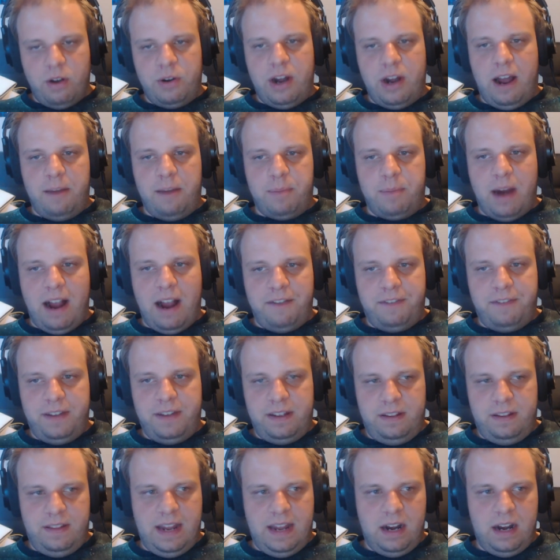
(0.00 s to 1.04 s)
own
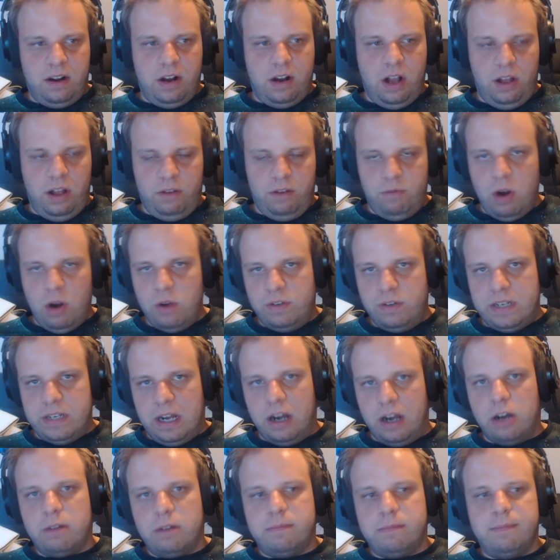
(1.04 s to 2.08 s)
nonprofit. They are called Road to
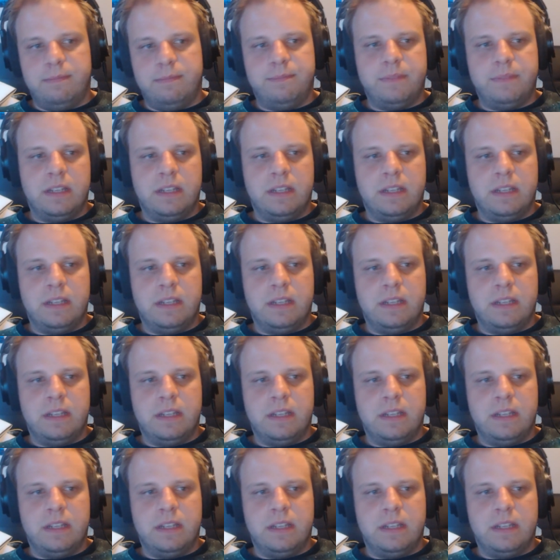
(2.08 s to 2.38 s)
Home.